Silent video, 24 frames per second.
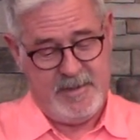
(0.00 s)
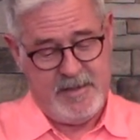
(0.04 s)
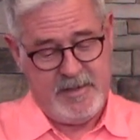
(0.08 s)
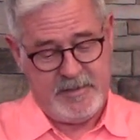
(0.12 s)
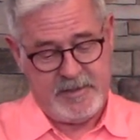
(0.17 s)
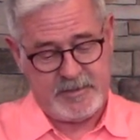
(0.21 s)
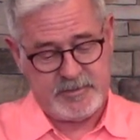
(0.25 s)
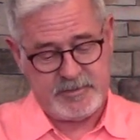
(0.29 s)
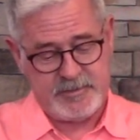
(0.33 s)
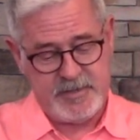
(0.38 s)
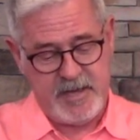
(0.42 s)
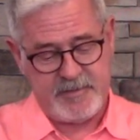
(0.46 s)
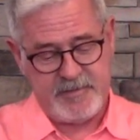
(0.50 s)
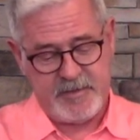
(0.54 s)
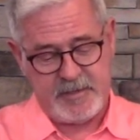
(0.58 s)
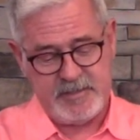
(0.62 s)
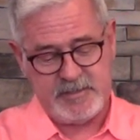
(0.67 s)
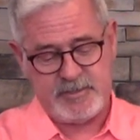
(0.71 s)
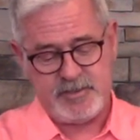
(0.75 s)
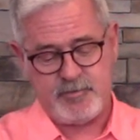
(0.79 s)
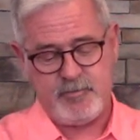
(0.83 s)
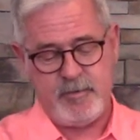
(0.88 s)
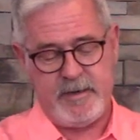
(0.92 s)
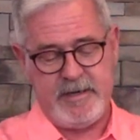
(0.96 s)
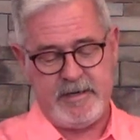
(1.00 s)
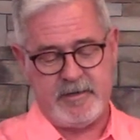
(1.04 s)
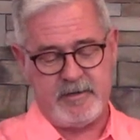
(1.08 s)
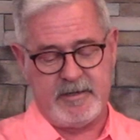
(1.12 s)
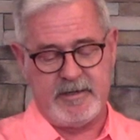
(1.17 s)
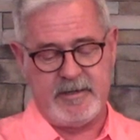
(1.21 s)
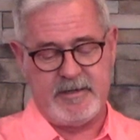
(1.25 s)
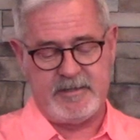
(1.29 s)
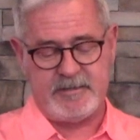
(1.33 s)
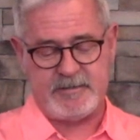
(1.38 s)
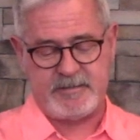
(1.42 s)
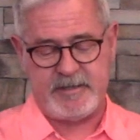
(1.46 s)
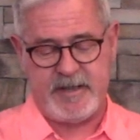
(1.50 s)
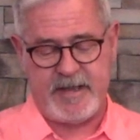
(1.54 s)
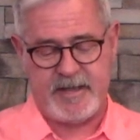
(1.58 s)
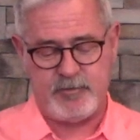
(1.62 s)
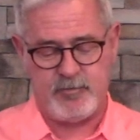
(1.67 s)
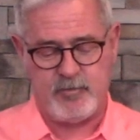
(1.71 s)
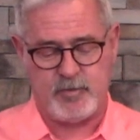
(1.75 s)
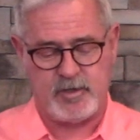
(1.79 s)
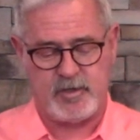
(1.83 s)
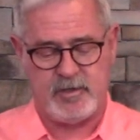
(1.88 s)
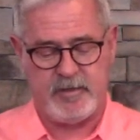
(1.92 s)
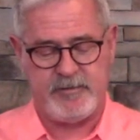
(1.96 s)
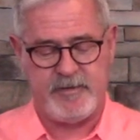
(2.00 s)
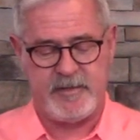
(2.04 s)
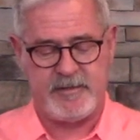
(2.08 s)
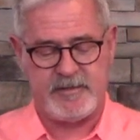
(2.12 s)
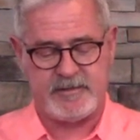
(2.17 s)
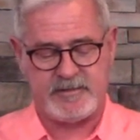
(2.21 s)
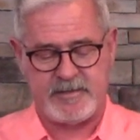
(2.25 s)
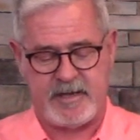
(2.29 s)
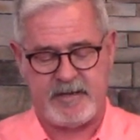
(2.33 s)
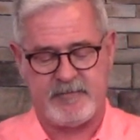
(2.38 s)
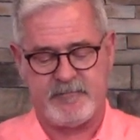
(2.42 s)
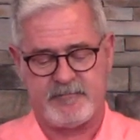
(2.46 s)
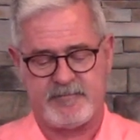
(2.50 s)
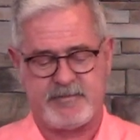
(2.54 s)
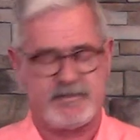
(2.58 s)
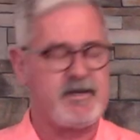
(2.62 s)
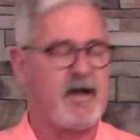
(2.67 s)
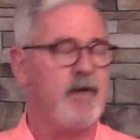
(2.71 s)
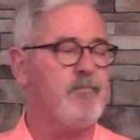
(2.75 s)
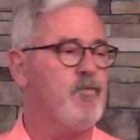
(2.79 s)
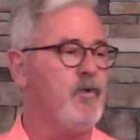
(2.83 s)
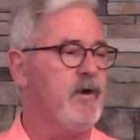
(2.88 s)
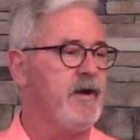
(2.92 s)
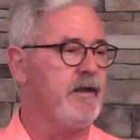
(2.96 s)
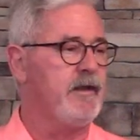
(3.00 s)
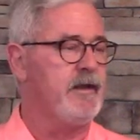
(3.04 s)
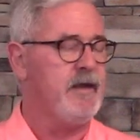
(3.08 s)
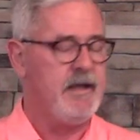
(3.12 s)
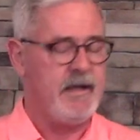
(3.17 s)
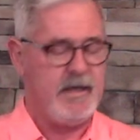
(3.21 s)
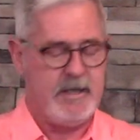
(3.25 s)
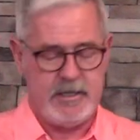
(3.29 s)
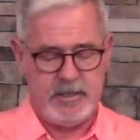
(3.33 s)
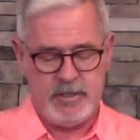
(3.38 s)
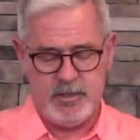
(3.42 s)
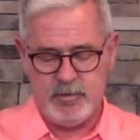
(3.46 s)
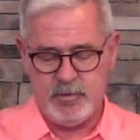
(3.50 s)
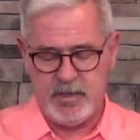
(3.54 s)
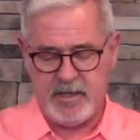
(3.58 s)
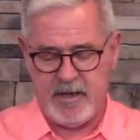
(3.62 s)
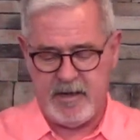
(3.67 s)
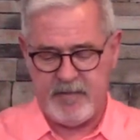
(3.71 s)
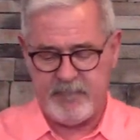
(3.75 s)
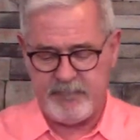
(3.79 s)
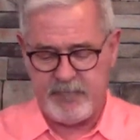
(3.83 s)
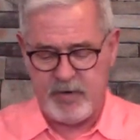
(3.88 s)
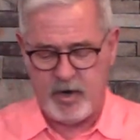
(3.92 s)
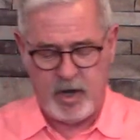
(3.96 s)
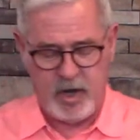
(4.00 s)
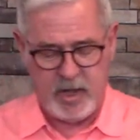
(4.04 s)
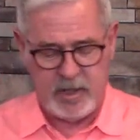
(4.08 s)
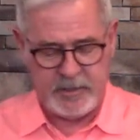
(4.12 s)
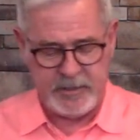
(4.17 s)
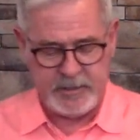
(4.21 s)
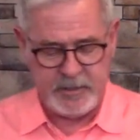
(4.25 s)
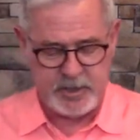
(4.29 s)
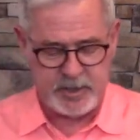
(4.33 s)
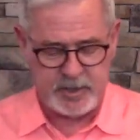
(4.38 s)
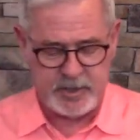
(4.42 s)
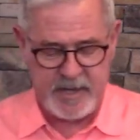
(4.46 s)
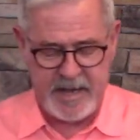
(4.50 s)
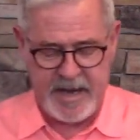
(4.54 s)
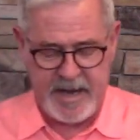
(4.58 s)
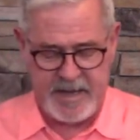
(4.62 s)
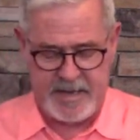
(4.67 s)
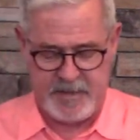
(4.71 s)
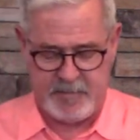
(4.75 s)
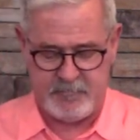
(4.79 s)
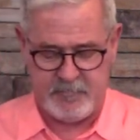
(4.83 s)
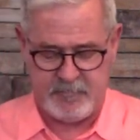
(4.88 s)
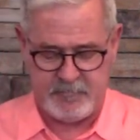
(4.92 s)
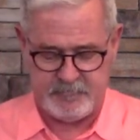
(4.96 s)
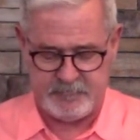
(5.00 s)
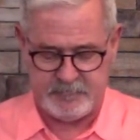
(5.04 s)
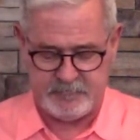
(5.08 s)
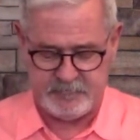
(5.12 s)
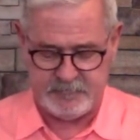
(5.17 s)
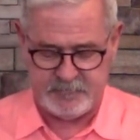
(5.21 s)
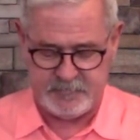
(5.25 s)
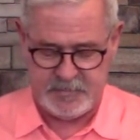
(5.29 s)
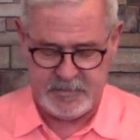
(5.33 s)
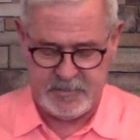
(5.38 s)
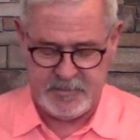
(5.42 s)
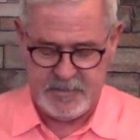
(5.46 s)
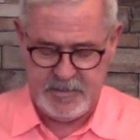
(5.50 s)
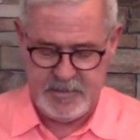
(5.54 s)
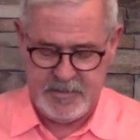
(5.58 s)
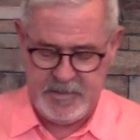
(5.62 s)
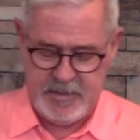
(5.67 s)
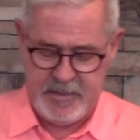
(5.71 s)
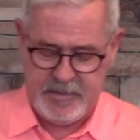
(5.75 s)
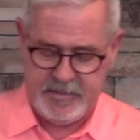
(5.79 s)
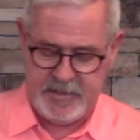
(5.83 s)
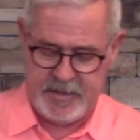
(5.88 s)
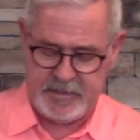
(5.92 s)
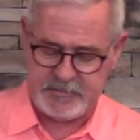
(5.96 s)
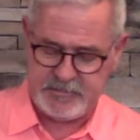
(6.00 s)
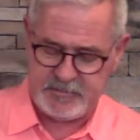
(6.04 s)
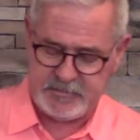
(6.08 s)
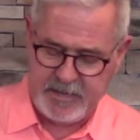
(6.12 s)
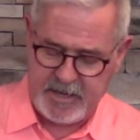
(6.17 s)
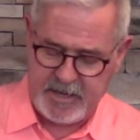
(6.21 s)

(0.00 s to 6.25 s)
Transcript: There's nothing sweeter in this sad world than the sound of someone you love calling your name. That's